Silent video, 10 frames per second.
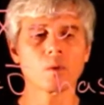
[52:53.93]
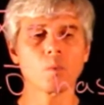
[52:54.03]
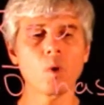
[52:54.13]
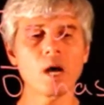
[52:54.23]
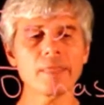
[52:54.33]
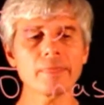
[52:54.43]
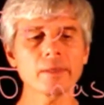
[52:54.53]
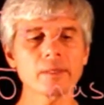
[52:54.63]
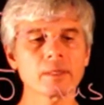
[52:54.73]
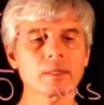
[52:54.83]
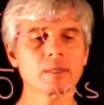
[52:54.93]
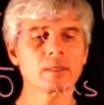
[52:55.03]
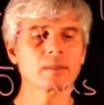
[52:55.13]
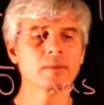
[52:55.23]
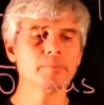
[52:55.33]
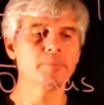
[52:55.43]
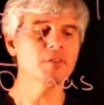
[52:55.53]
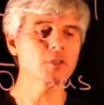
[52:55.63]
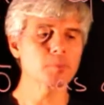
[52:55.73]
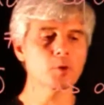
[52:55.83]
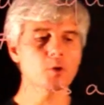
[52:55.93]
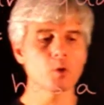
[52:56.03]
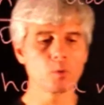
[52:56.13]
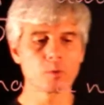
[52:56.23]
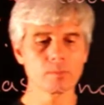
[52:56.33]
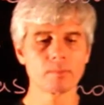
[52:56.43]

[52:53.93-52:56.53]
one pivot per row.